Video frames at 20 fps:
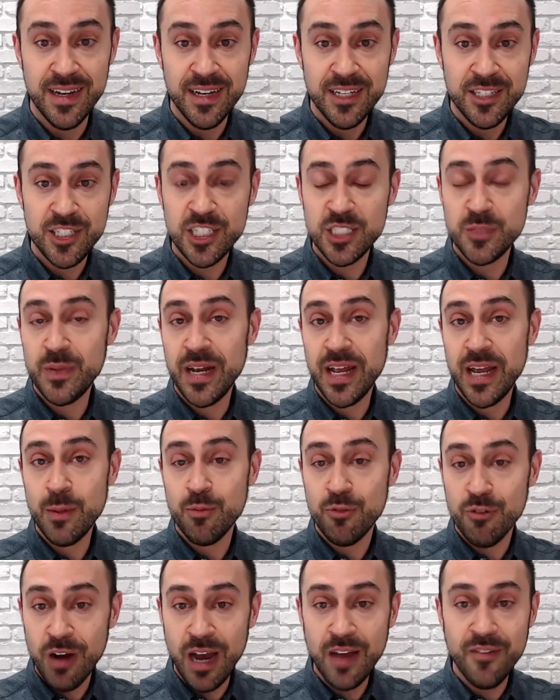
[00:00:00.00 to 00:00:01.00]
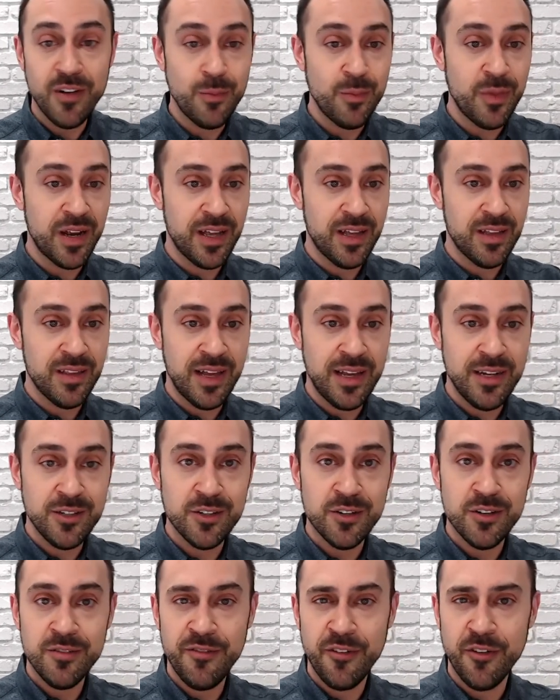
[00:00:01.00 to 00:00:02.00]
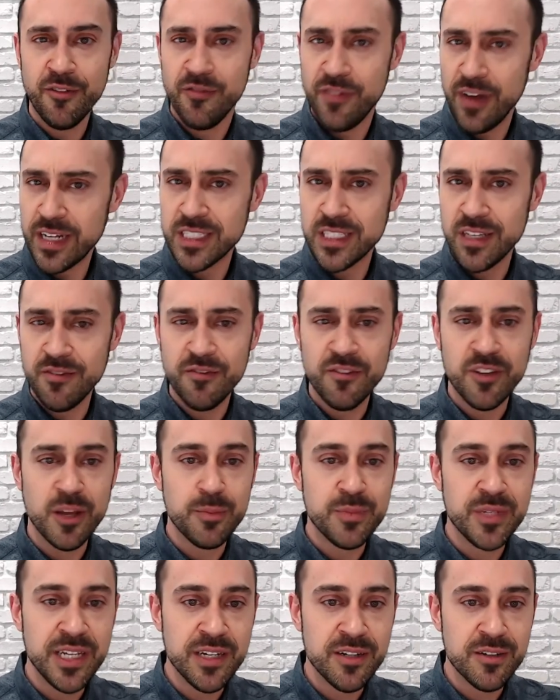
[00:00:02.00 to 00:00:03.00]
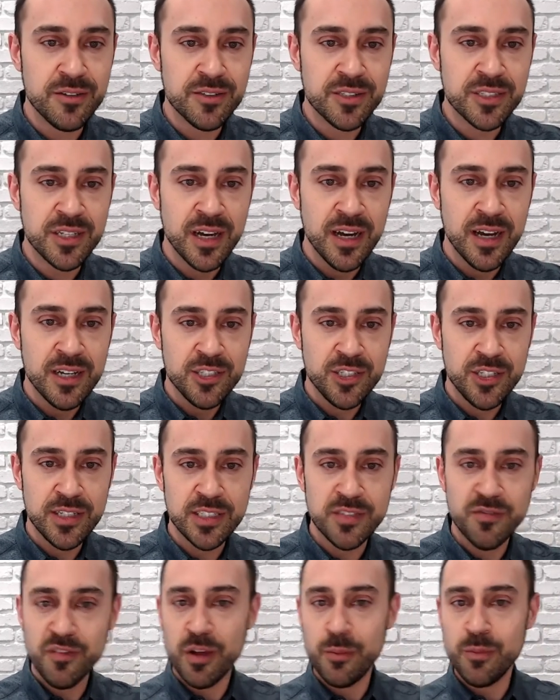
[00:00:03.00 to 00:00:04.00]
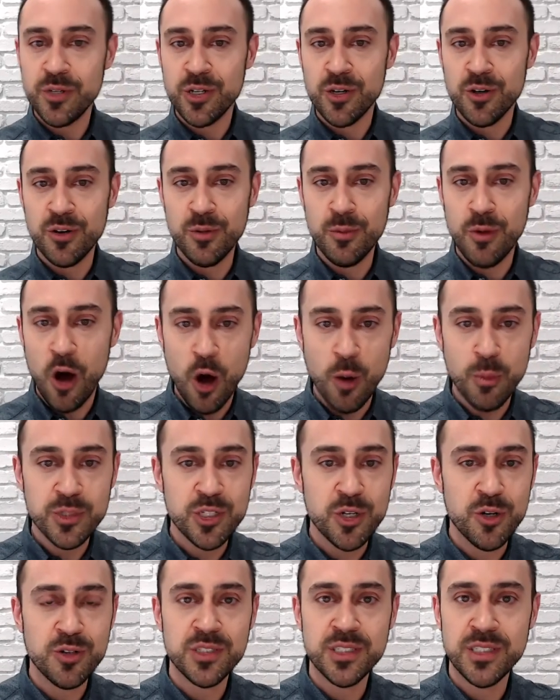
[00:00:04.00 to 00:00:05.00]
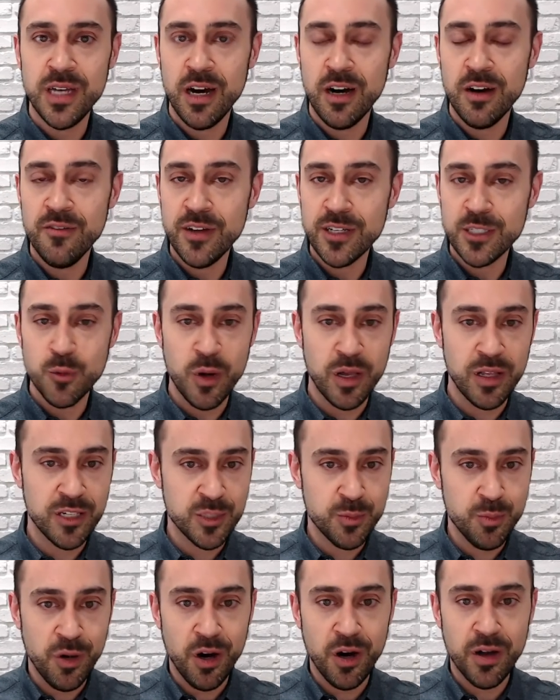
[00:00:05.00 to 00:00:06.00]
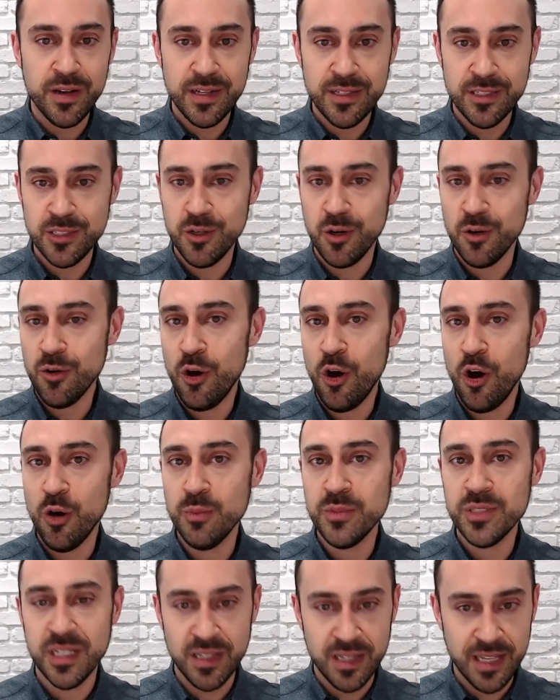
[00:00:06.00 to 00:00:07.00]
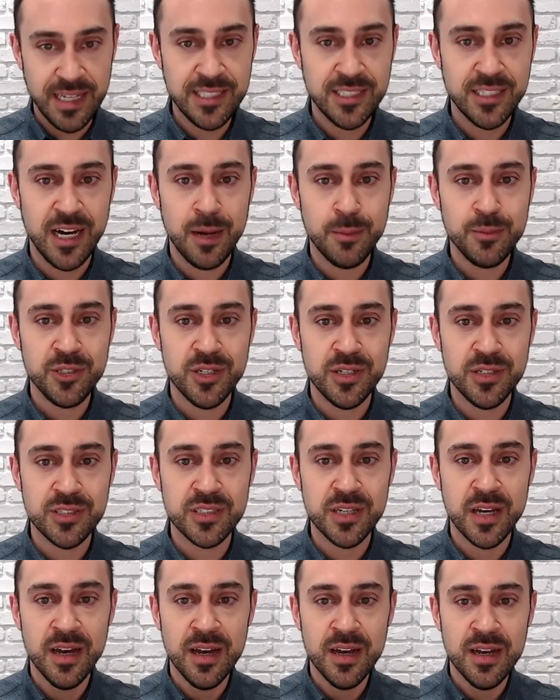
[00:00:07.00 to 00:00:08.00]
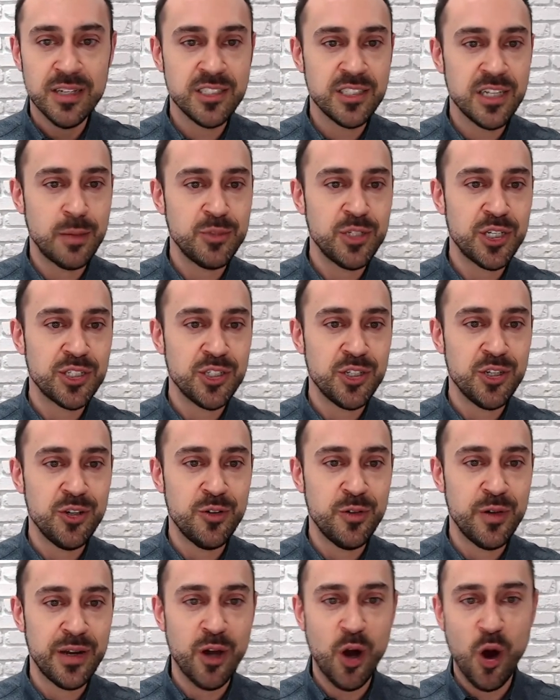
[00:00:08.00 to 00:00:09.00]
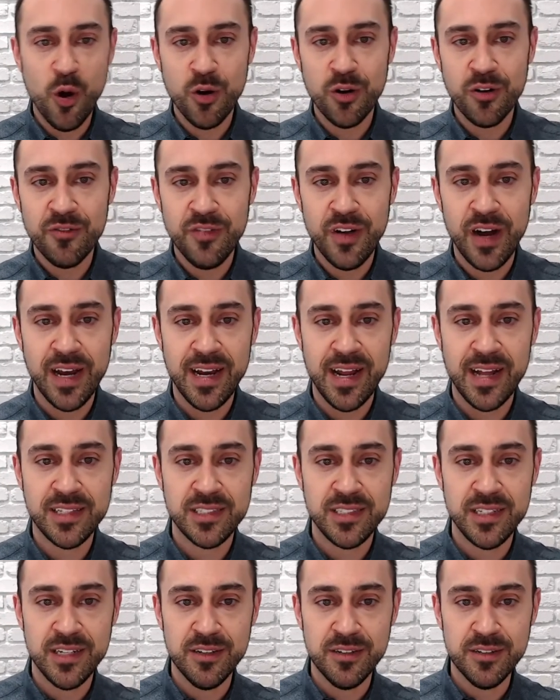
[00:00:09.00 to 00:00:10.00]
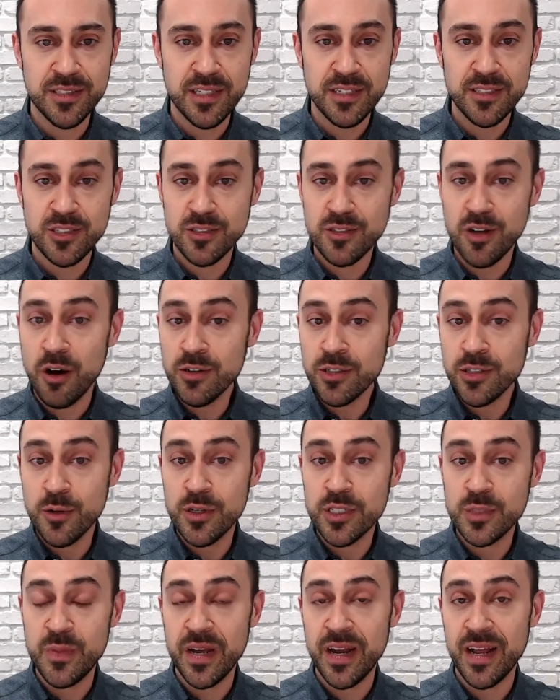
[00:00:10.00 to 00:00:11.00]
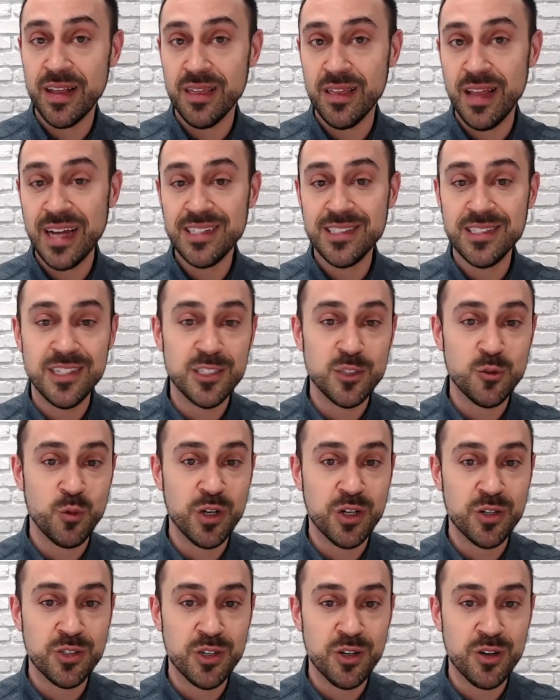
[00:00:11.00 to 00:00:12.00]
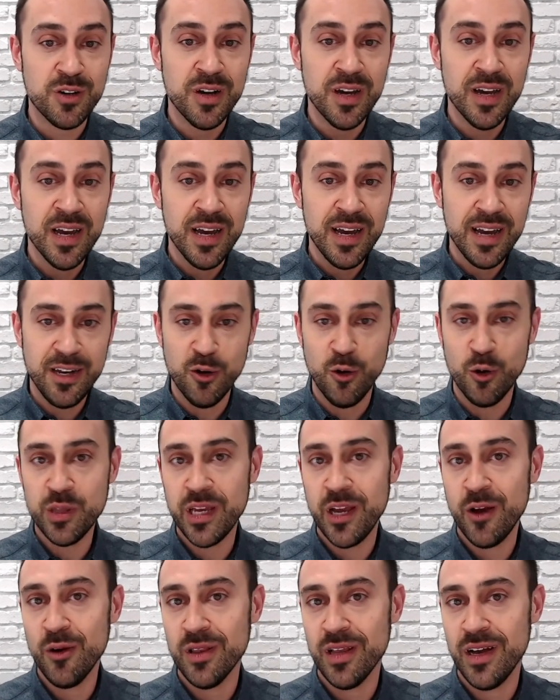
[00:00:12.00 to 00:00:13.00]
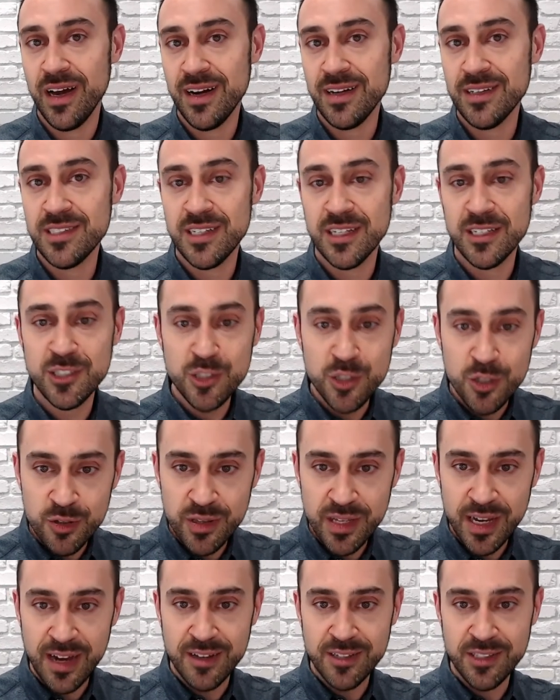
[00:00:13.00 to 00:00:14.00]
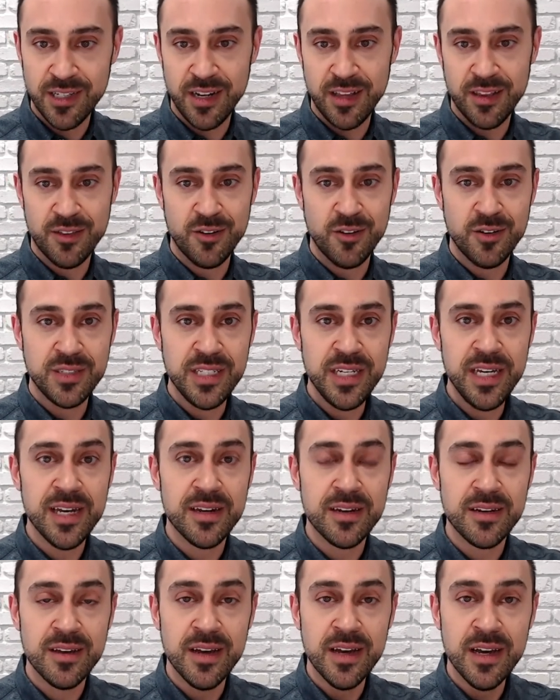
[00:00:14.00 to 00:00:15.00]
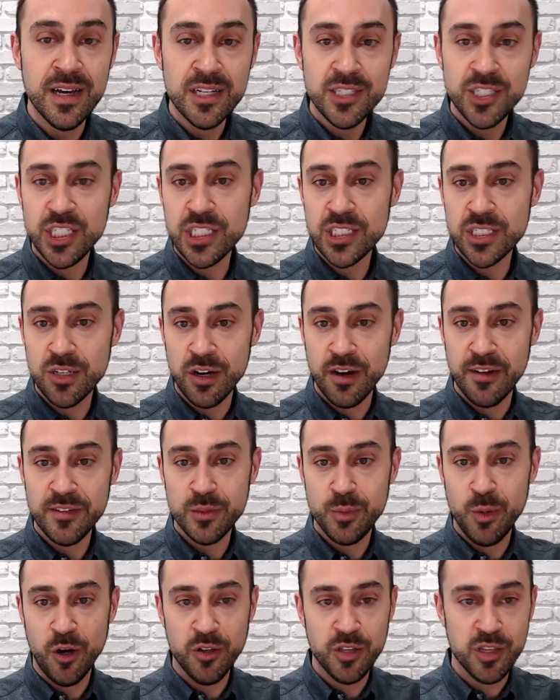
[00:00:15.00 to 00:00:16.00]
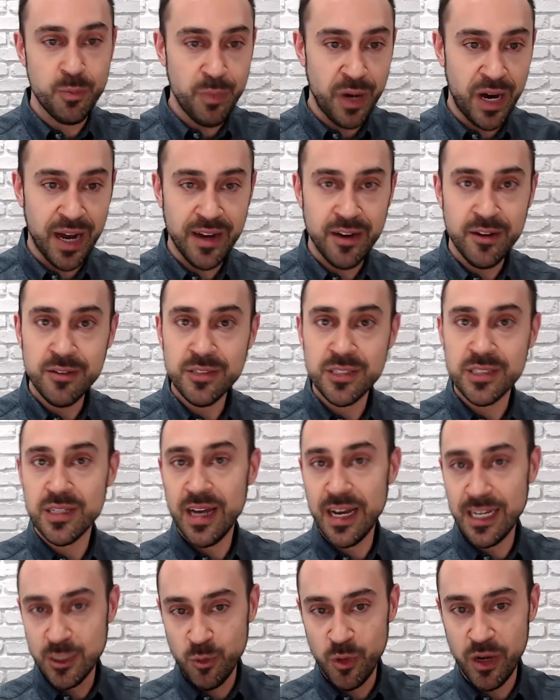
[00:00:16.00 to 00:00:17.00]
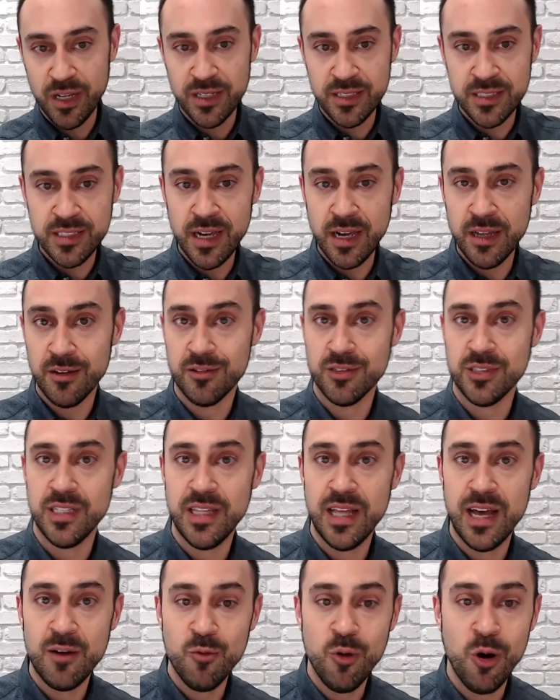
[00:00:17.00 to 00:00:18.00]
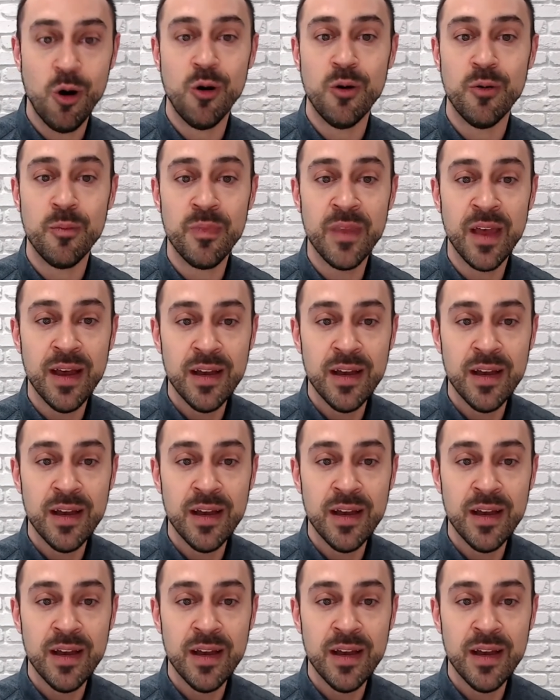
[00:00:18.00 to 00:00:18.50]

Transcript: She's been a private money lender for fix and flip deals. She's flipped her homes herself, as well as bought and sold homes and lease options, subject to and owner finance deals, and also has been a licensed realtor in North Carolina since 2013. She serves both buyers as well as sellers in that role.